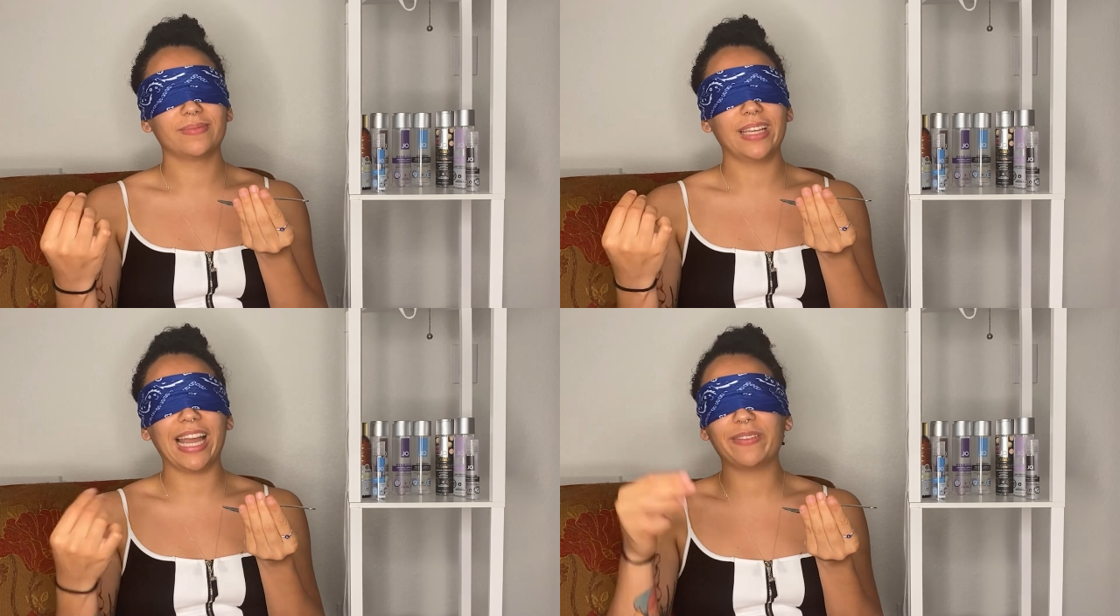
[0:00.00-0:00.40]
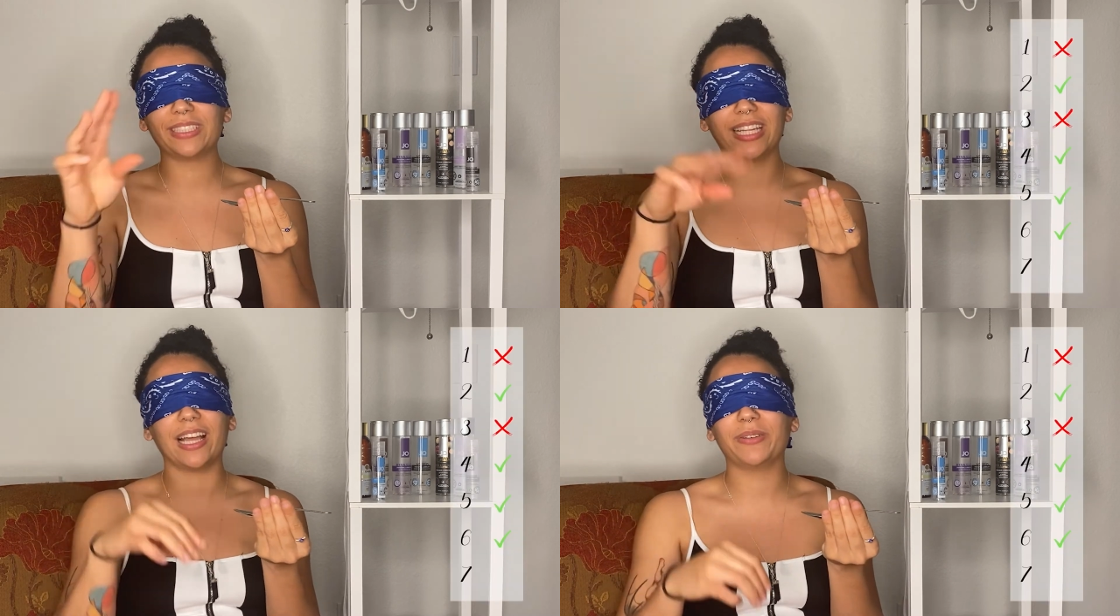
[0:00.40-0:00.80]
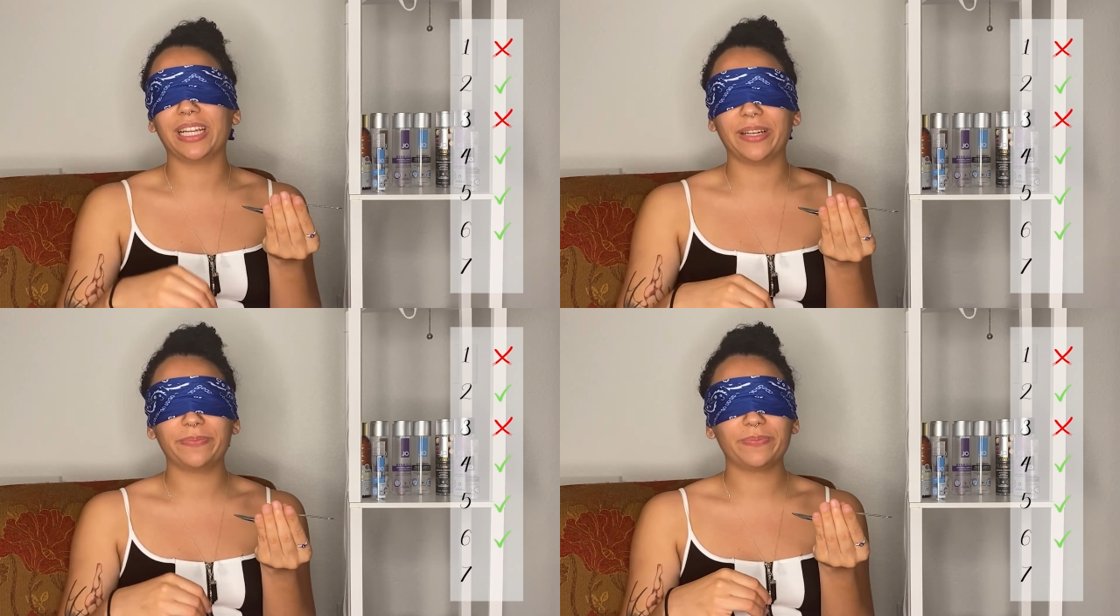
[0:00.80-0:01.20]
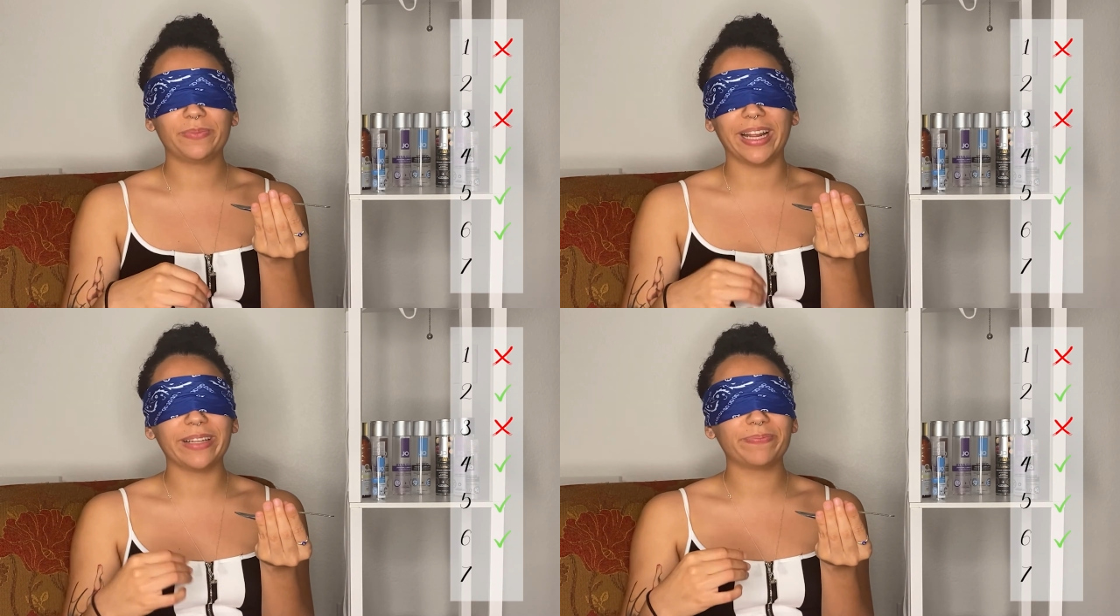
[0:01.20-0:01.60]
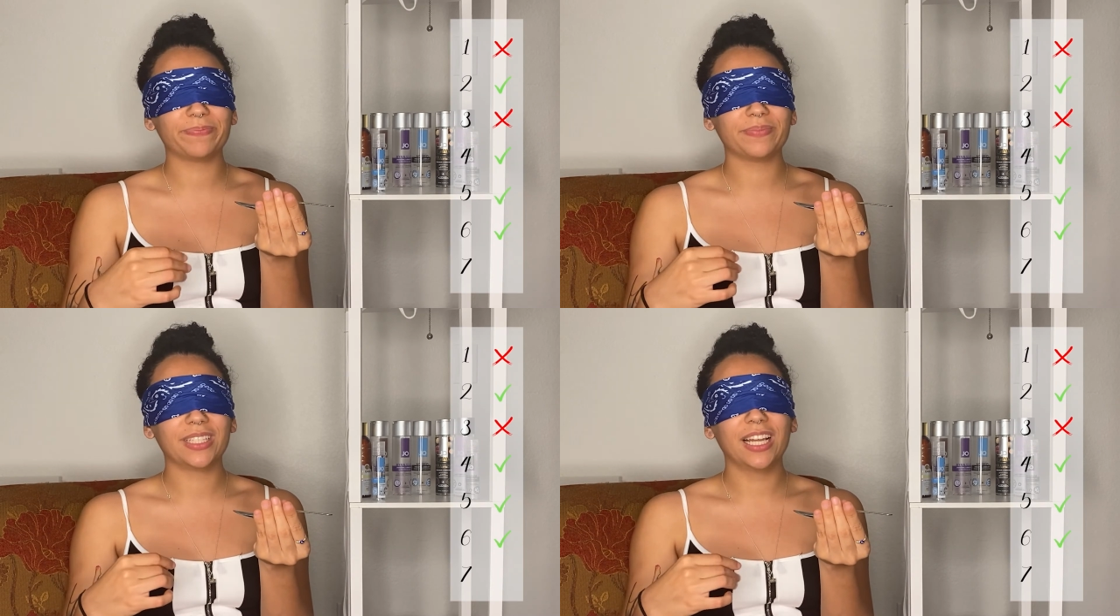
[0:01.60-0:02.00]
I haven't said that one yet, right?
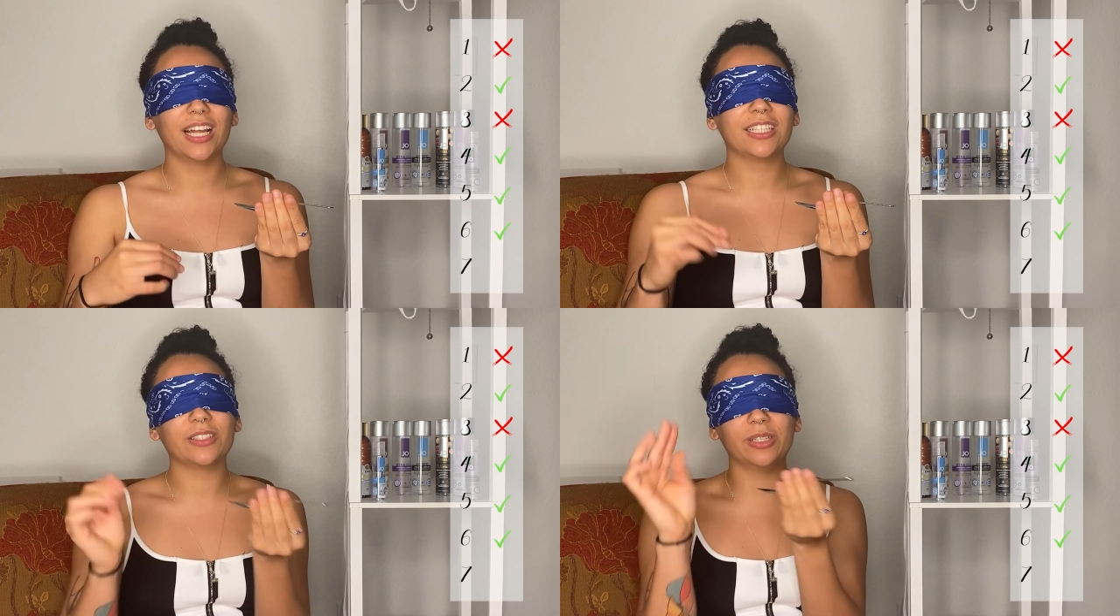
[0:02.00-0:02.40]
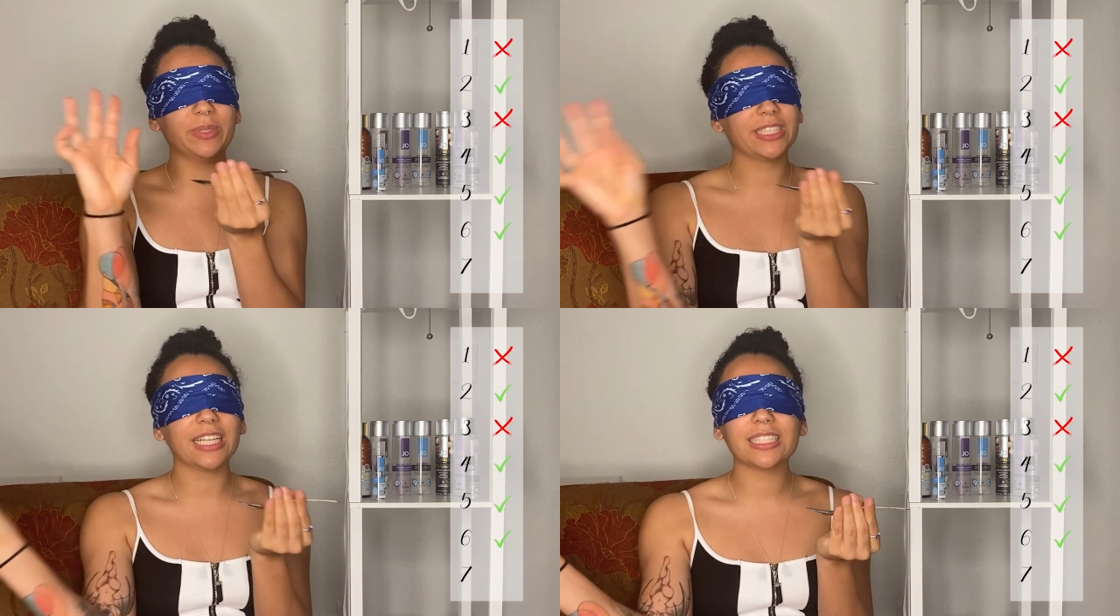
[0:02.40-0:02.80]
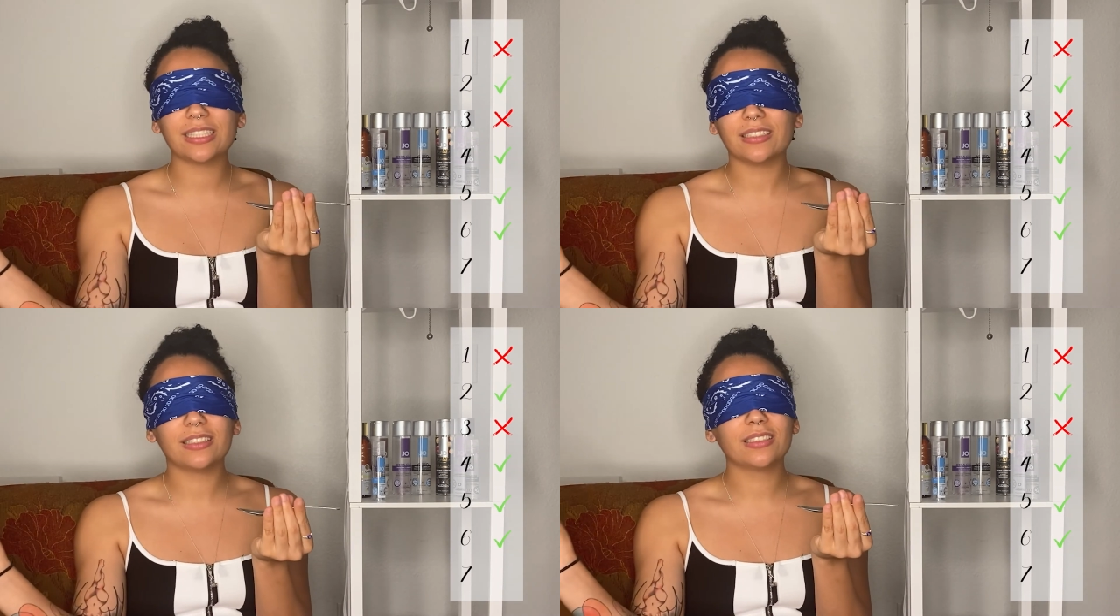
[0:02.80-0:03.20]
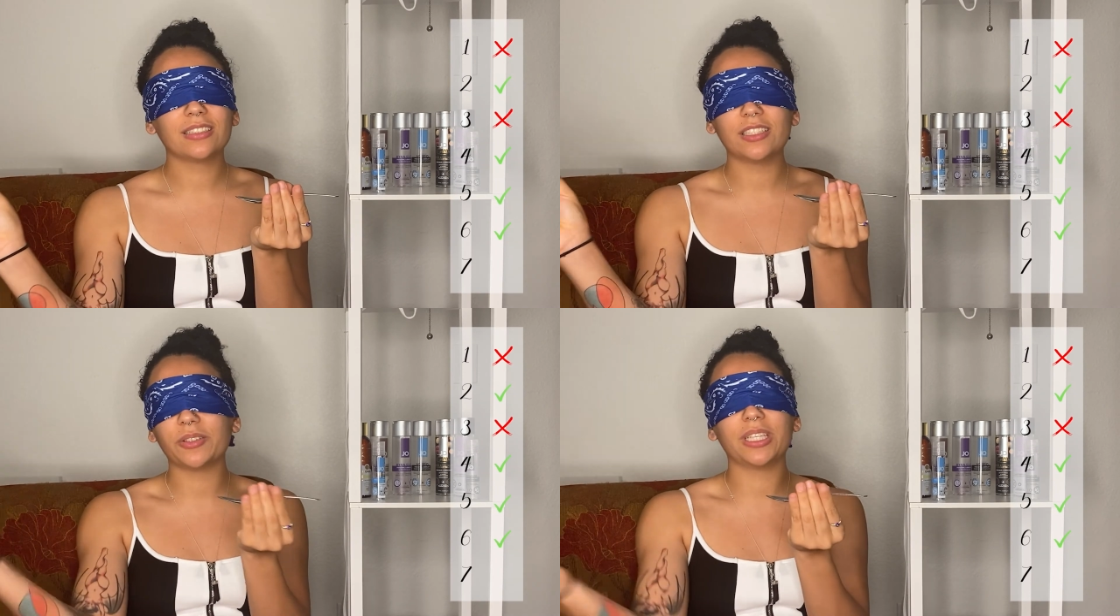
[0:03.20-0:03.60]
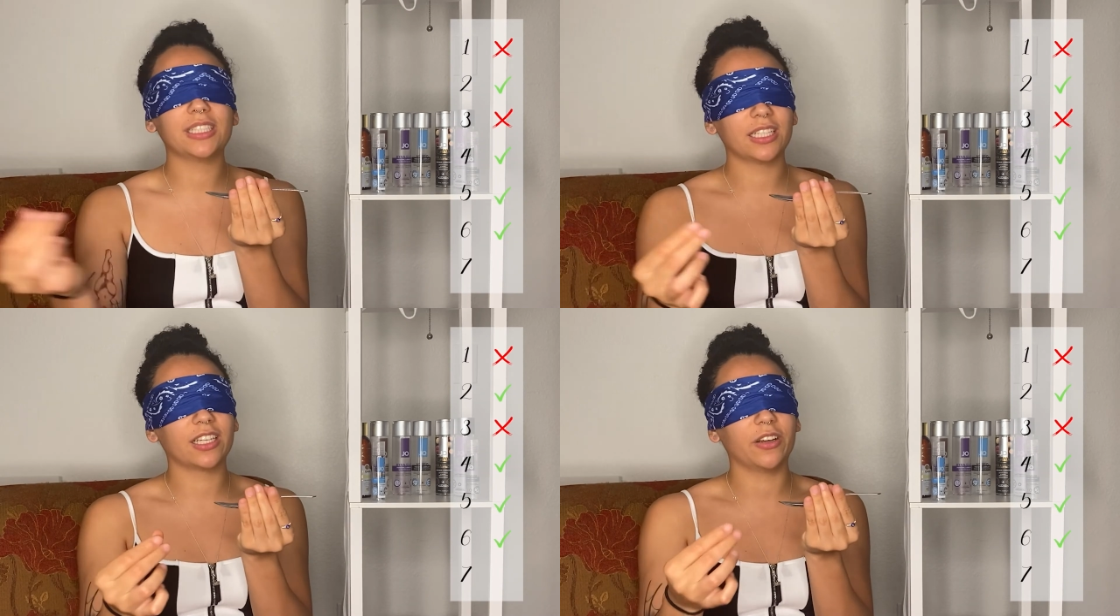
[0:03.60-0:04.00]
So number 6, silky
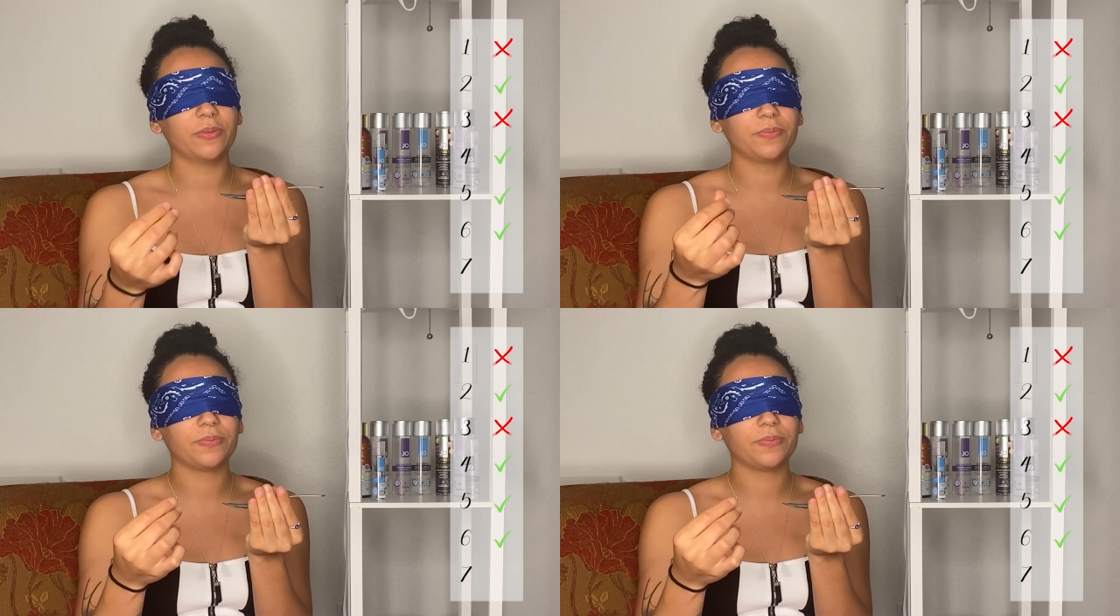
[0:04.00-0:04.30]
silicone.